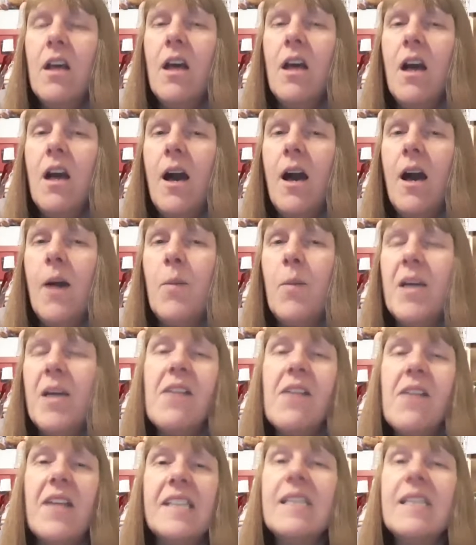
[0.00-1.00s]
I
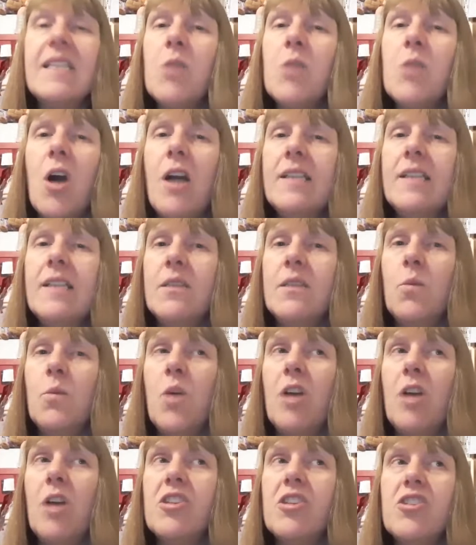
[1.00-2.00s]
know there's some guys in the
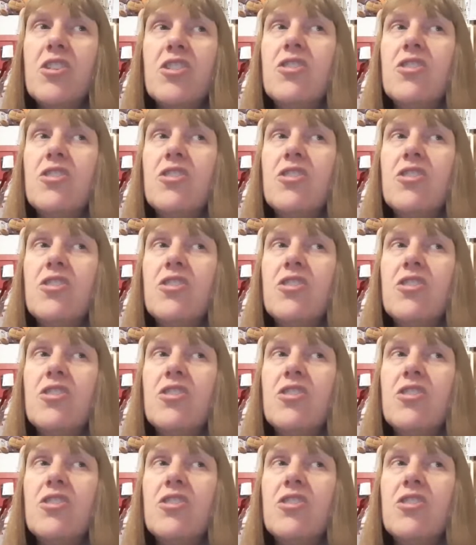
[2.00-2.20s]
world that just